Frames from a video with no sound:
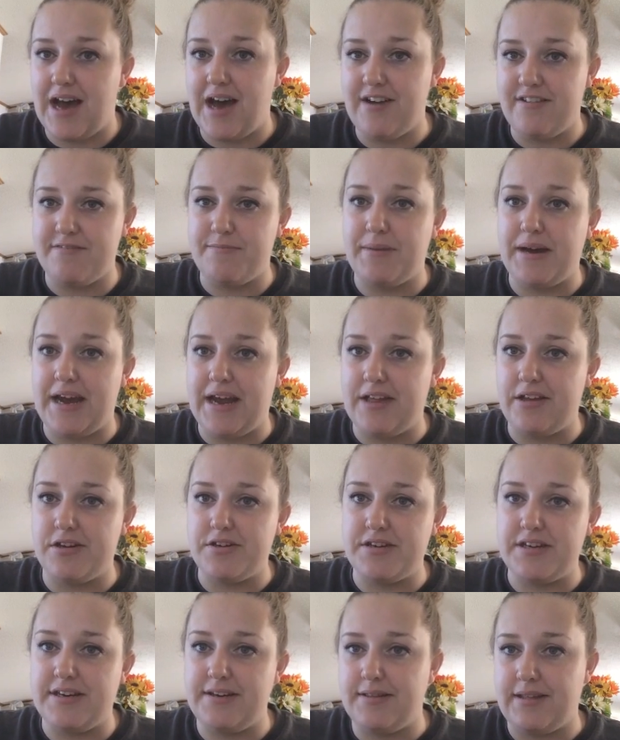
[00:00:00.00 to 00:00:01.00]
out of my
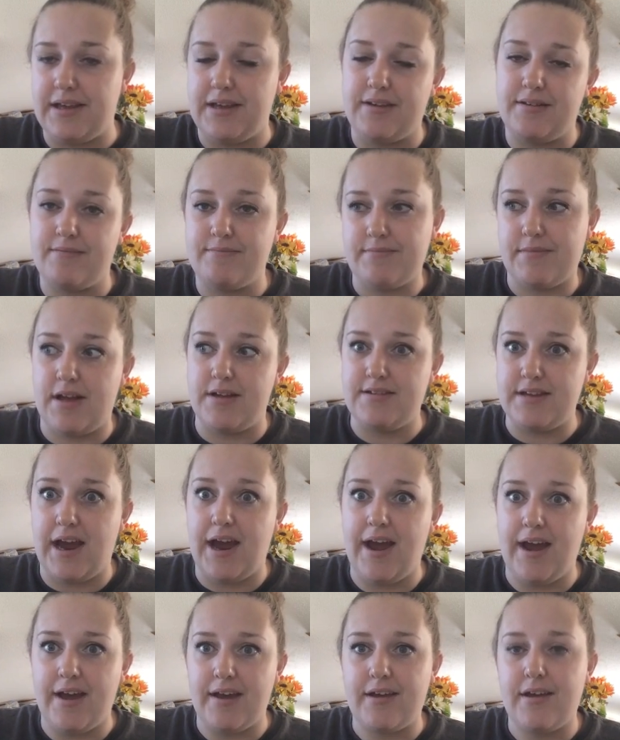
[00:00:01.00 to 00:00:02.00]
allergy, like,
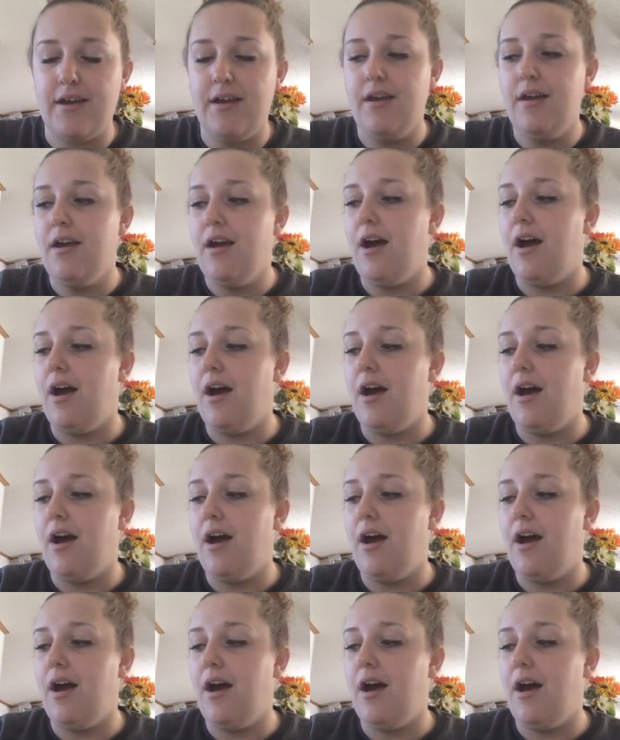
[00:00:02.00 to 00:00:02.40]
attack.